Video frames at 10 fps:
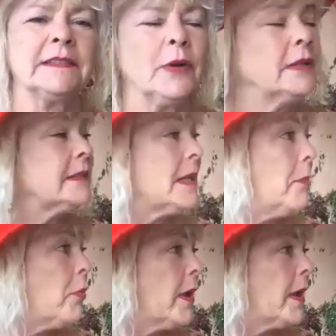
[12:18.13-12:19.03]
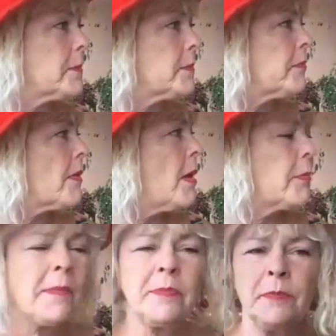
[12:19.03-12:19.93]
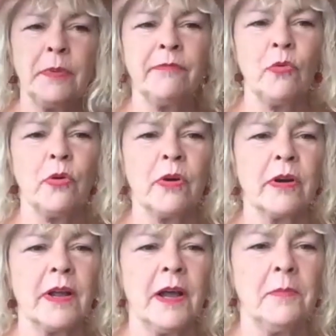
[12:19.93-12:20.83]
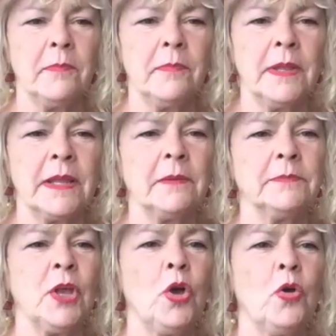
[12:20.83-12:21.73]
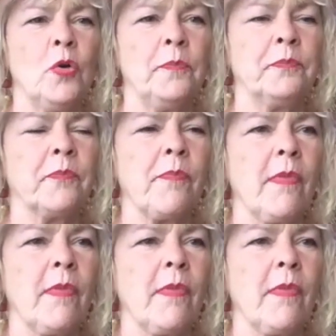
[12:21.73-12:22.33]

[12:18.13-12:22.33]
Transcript: So at some point, probably before he comes home,